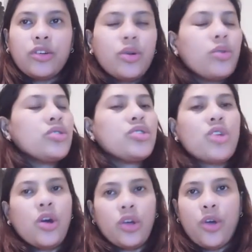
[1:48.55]
those
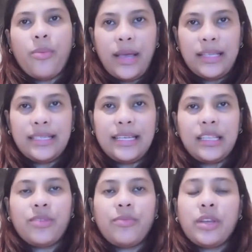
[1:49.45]
documents
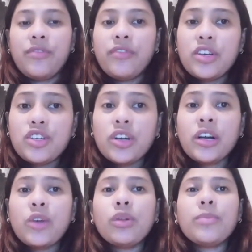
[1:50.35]
that the
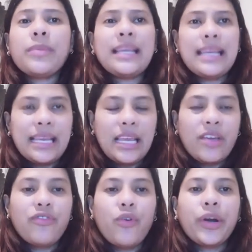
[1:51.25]
beneficiary will be
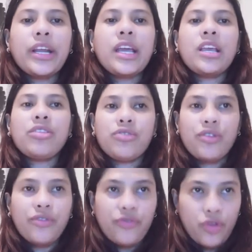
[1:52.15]
needing for the
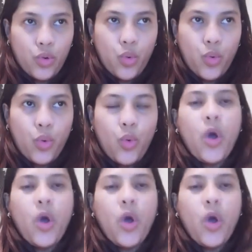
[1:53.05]
interview.